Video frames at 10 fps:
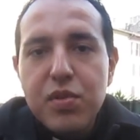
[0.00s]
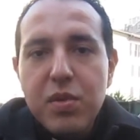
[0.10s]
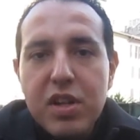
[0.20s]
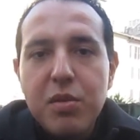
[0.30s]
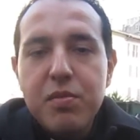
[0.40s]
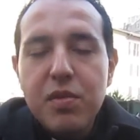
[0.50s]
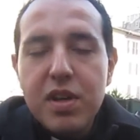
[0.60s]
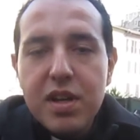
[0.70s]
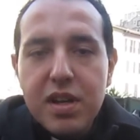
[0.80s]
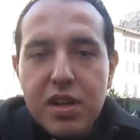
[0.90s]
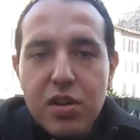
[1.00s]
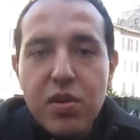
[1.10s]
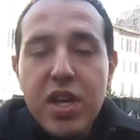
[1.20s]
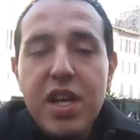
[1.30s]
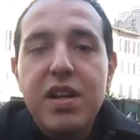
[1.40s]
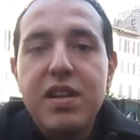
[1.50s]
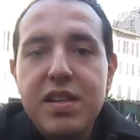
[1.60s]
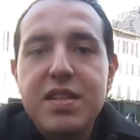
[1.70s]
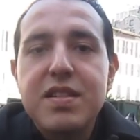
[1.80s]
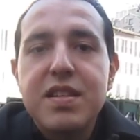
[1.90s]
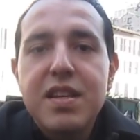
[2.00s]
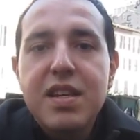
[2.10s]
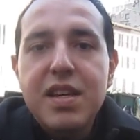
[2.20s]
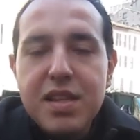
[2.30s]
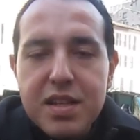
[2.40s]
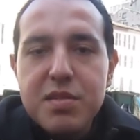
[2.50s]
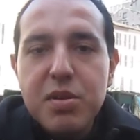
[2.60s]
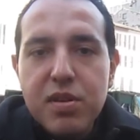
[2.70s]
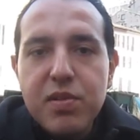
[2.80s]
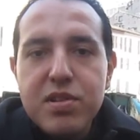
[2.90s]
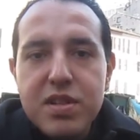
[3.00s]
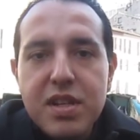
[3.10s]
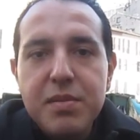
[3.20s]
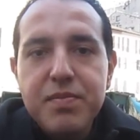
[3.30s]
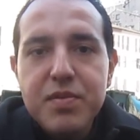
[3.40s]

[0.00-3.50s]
welcome you here in this beautiful city.